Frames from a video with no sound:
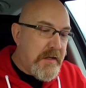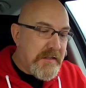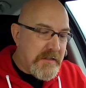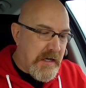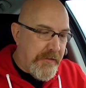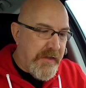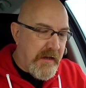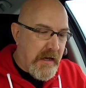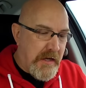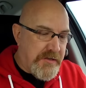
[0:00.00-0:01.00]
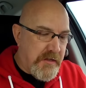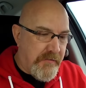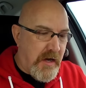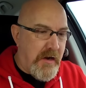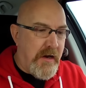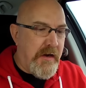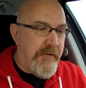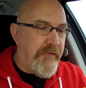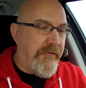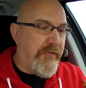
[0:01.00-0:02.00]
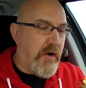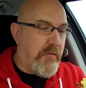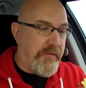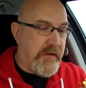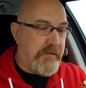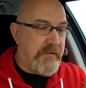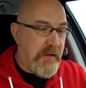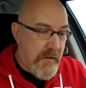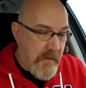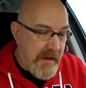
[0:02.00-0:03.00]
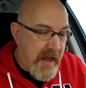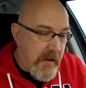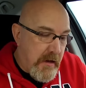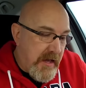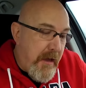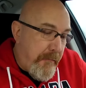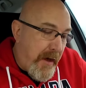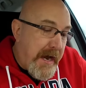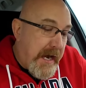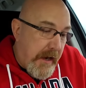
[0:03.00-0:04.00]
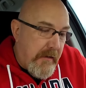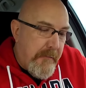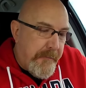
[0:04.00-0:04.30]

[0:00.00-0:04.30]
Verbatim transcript: because I think I should have got a knife and fork with this. I can't, you can't bite it.